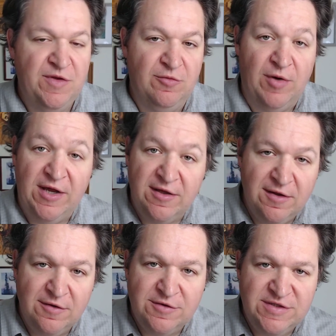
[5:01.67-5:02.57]
Write
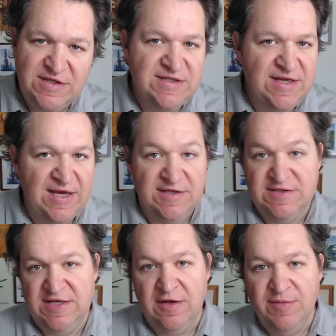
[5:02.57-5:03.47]
clearer CTAs,
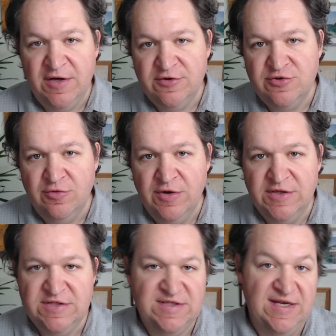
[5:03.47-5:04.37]
tell better
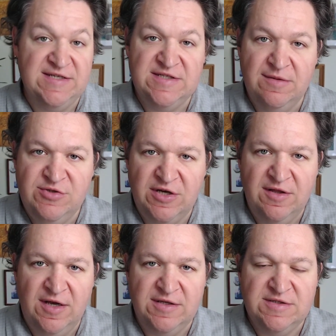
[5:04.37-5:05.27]
stories, test subject
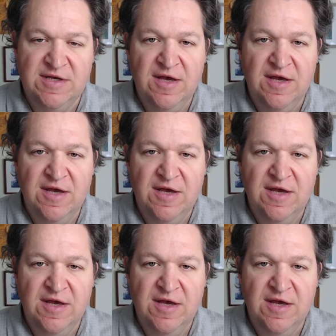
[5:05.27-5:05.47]
lines.